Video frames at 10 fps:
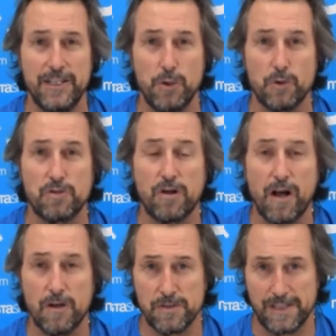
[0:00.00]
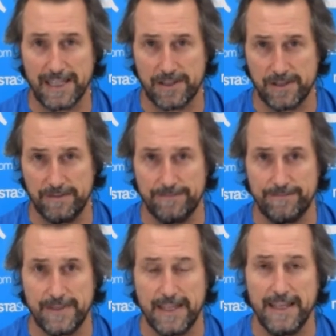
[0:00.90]
Your tile selection,
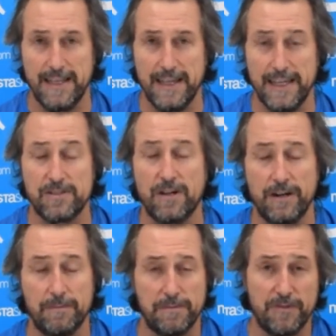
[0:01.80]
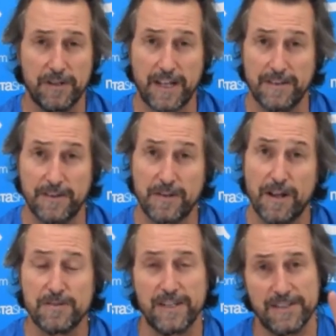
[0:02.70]
before I go into the
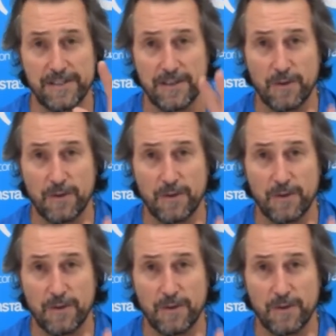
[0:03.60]
tile selection,